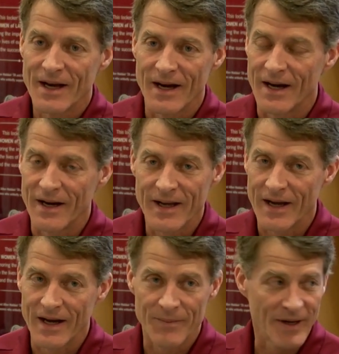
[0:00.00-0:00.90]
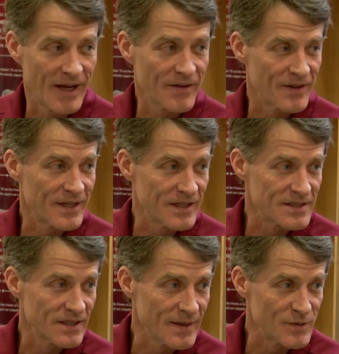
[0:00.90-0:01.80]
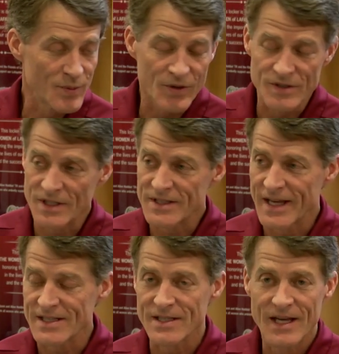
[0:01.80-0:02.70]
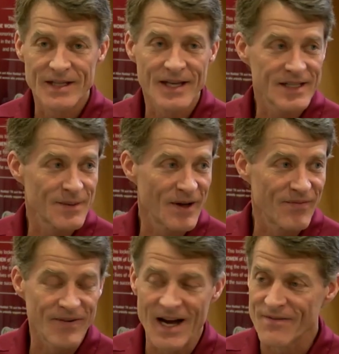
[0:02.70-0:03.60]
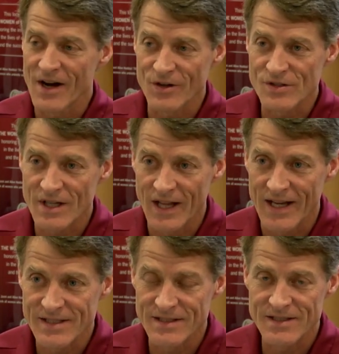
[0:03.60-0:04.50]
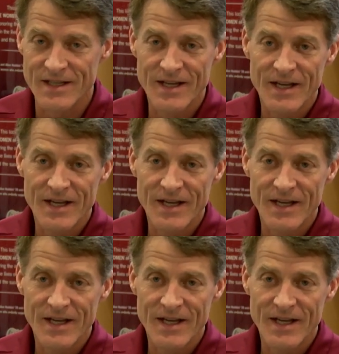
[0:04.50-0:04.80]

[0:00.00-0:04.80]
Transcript: uh, I mean, I don't think he sleeps because he takes he takes about five honors classes.